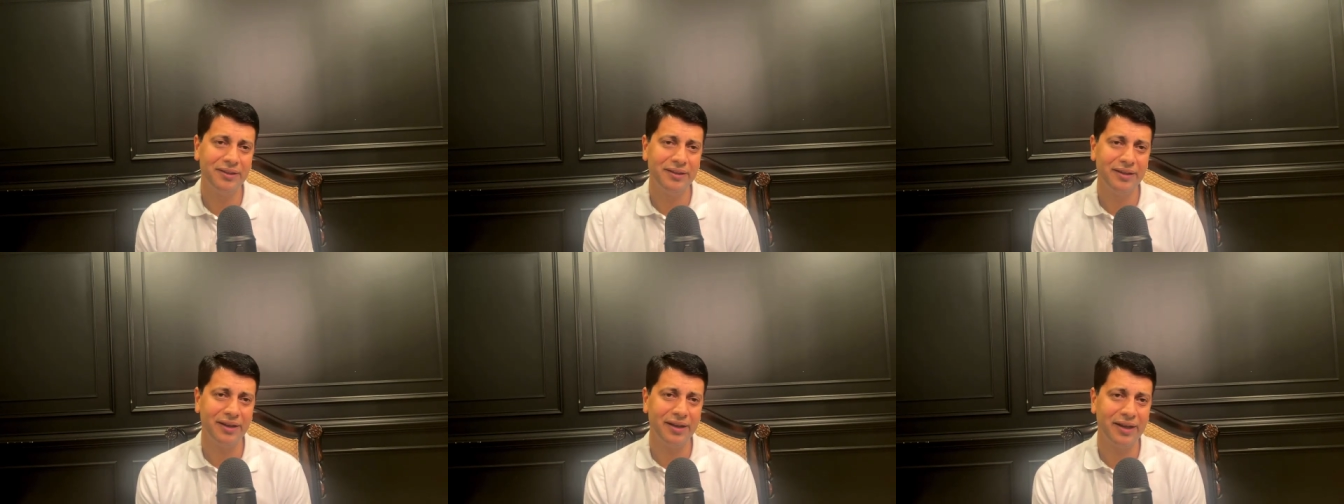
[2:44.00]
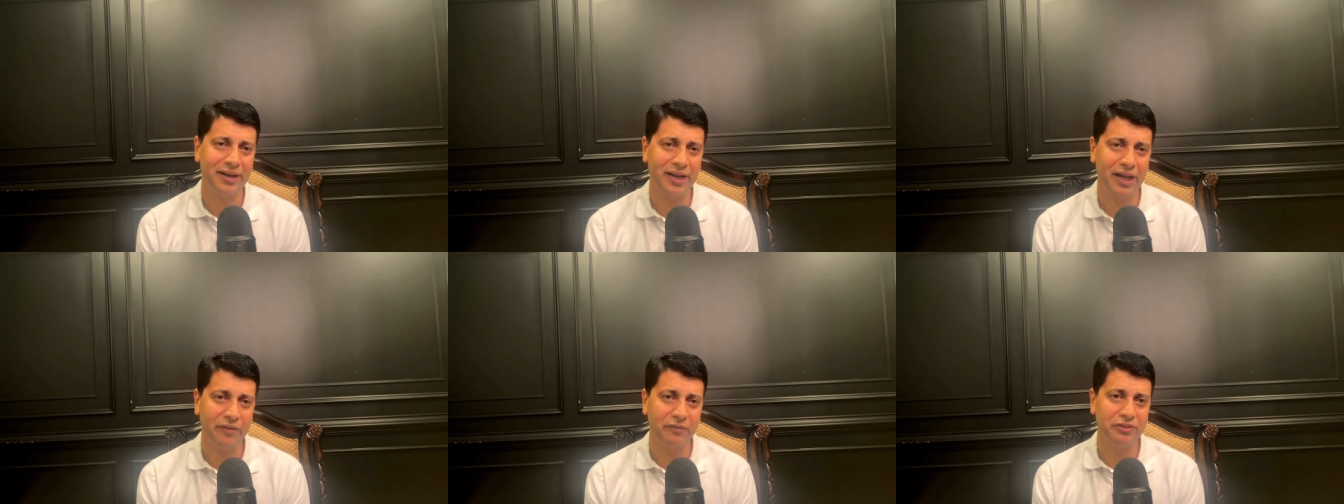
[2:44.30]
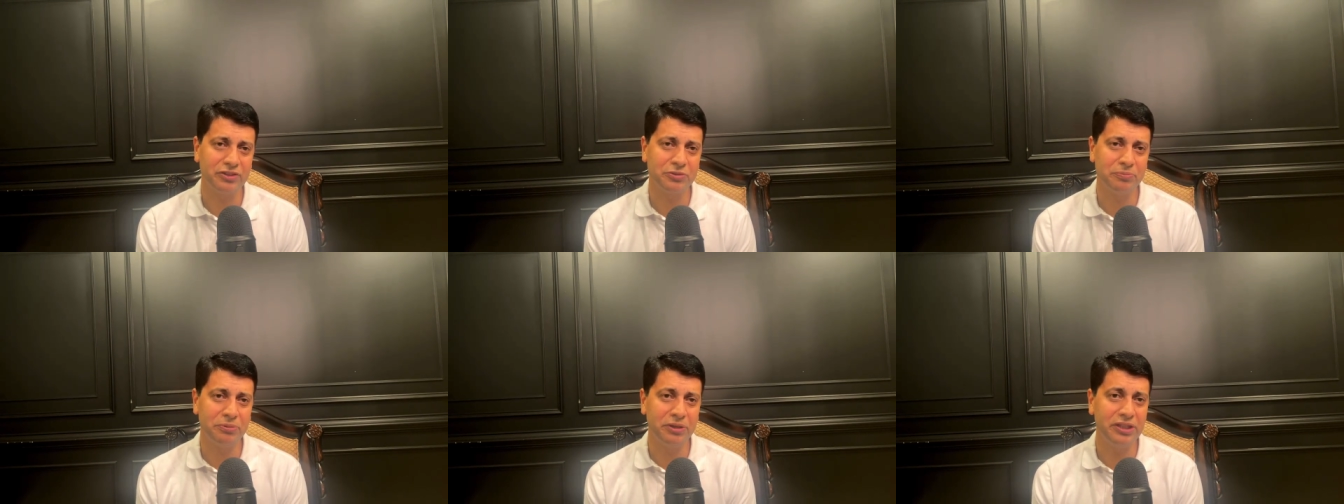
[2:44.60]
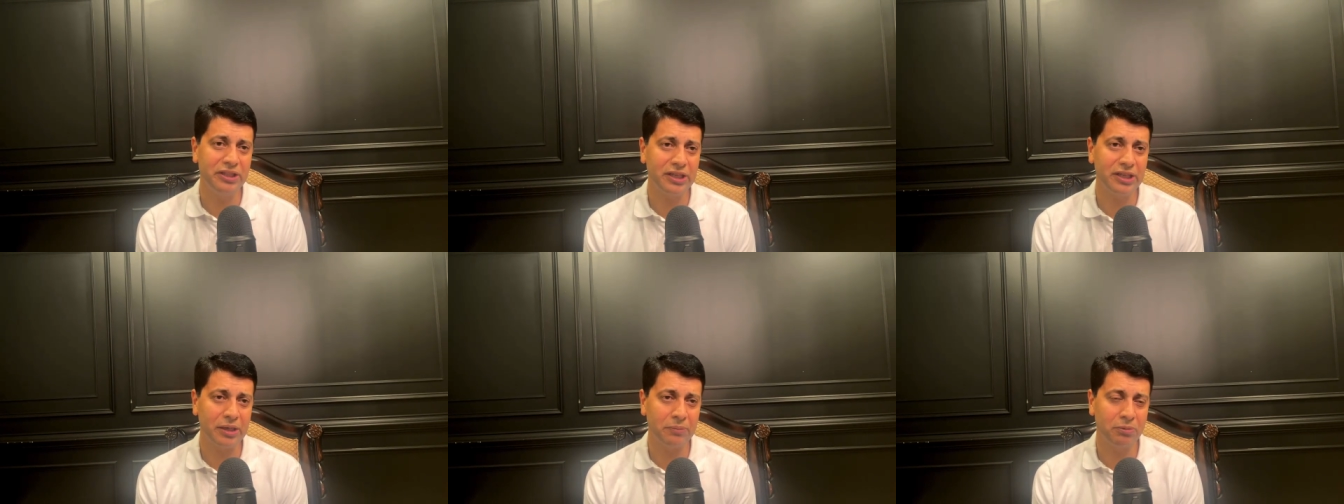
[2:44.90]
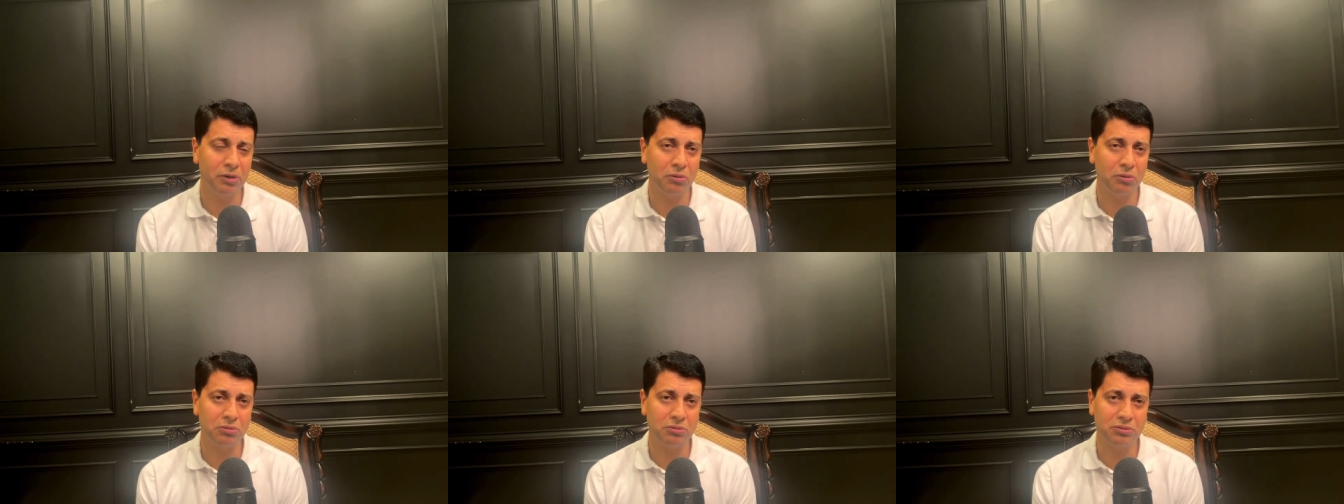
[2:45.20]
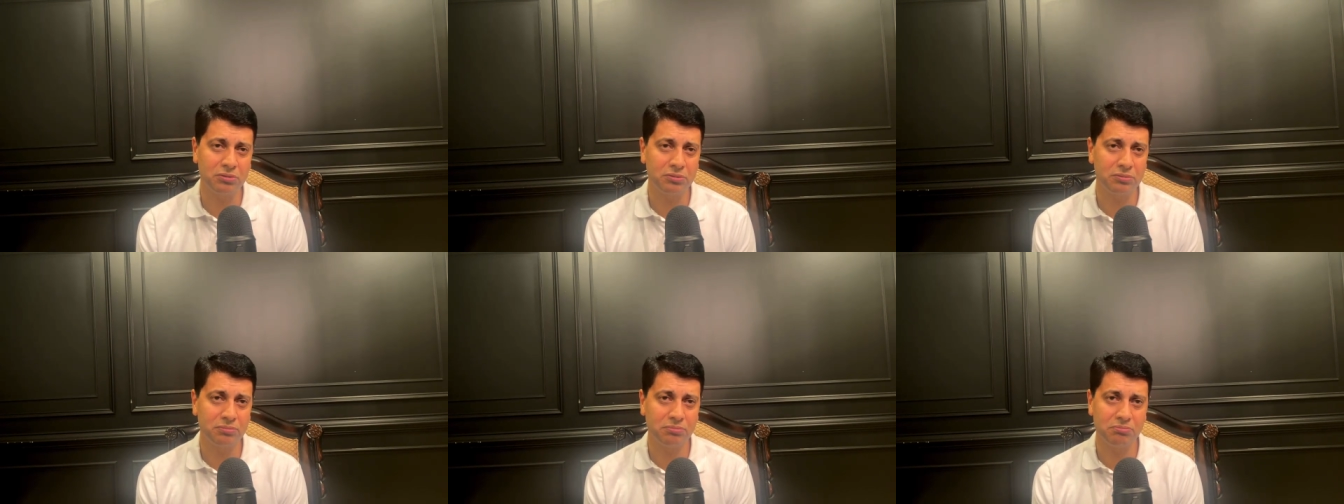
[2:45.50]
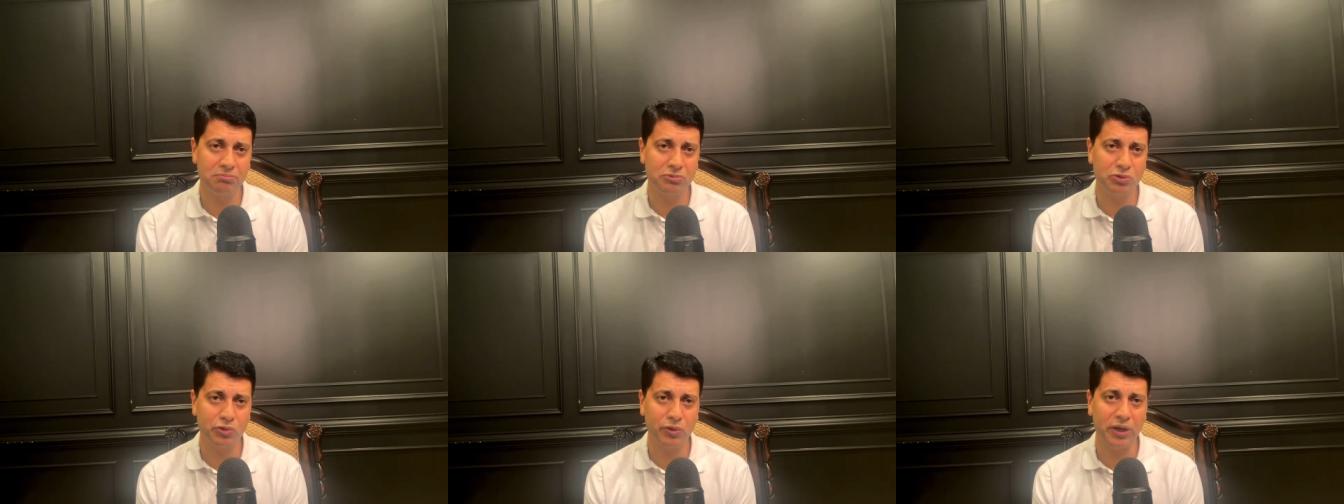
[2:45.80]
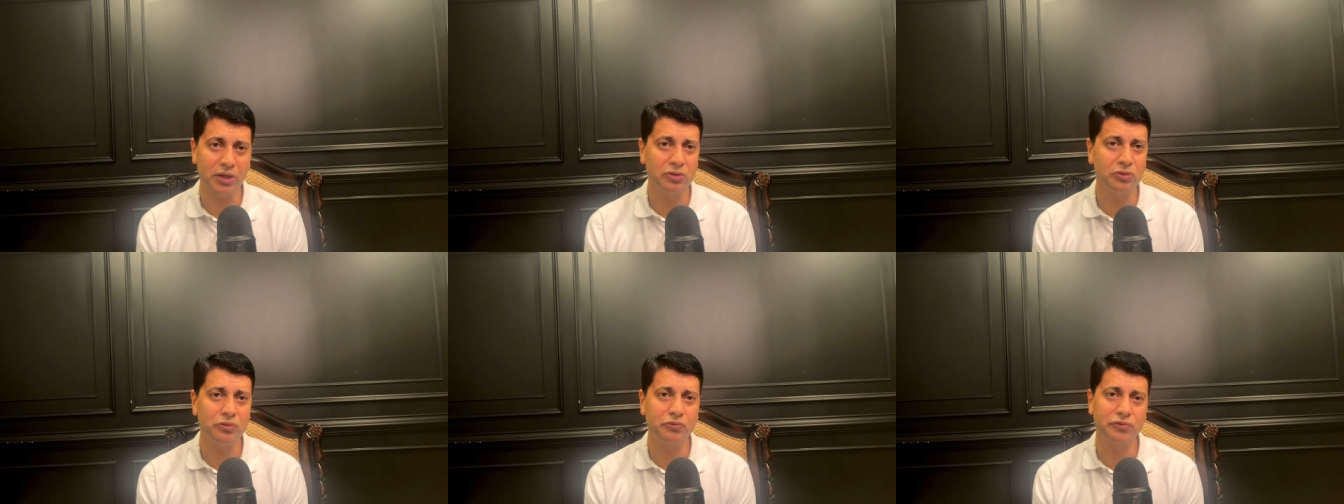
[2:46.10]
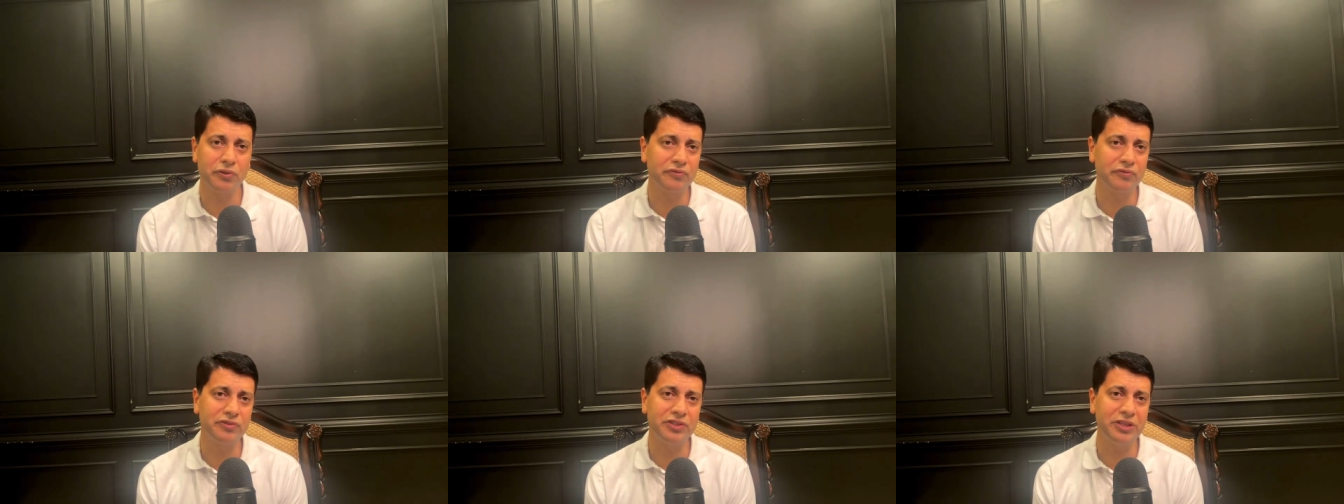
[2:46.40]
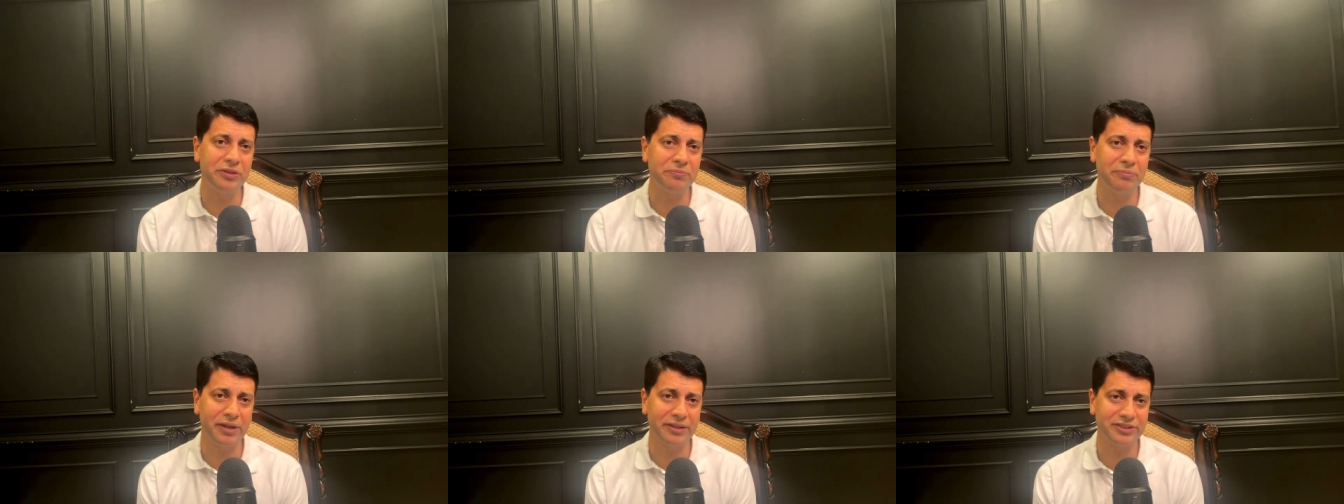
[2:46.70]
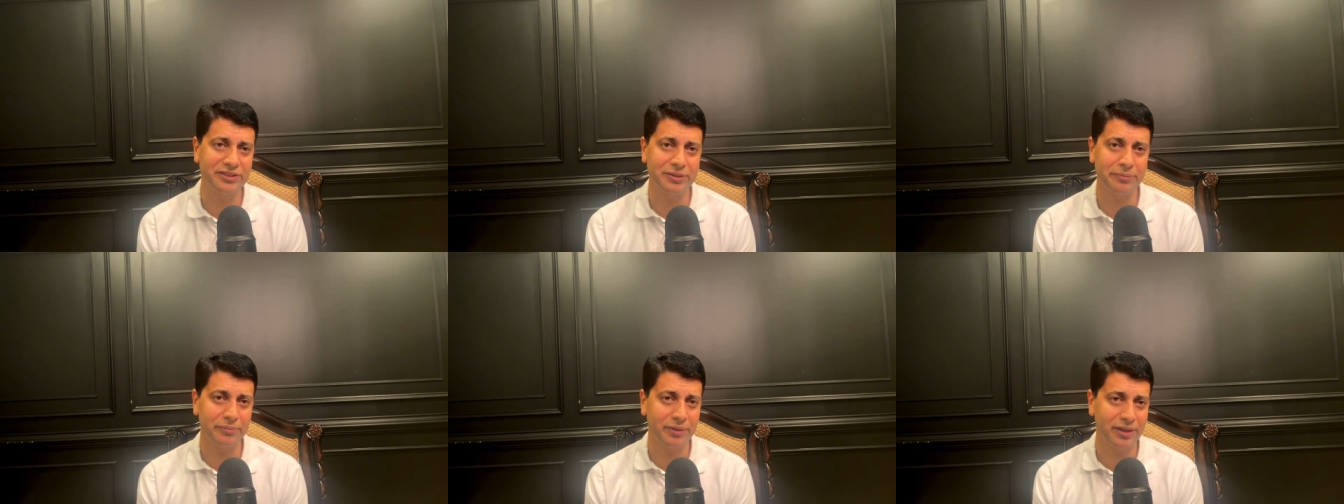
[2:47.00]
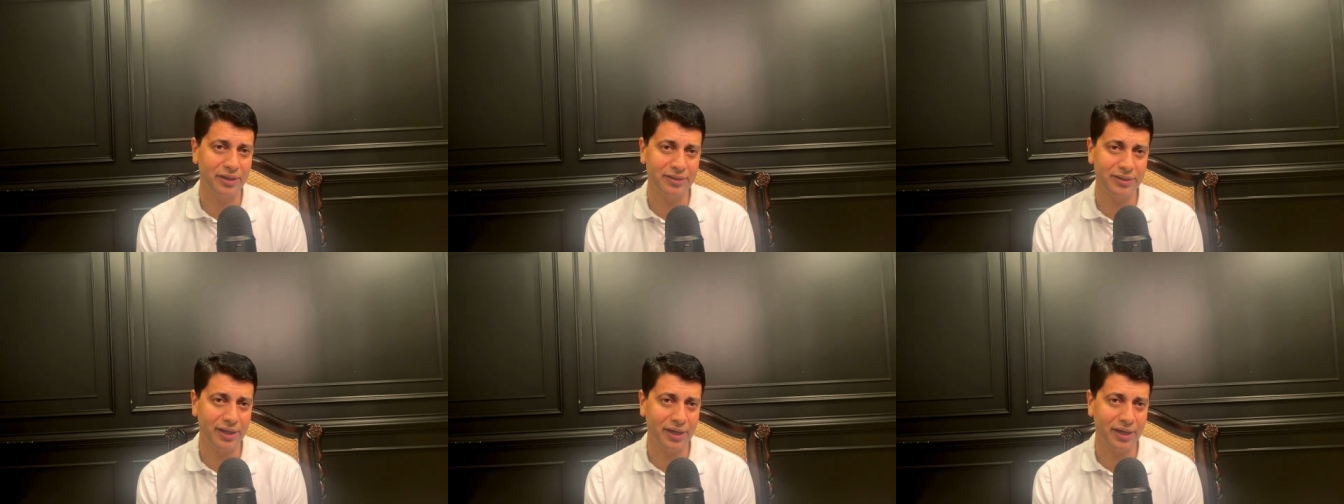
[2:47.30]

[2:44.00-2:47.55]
And I was breathing about 12 to 15 breaths a minute.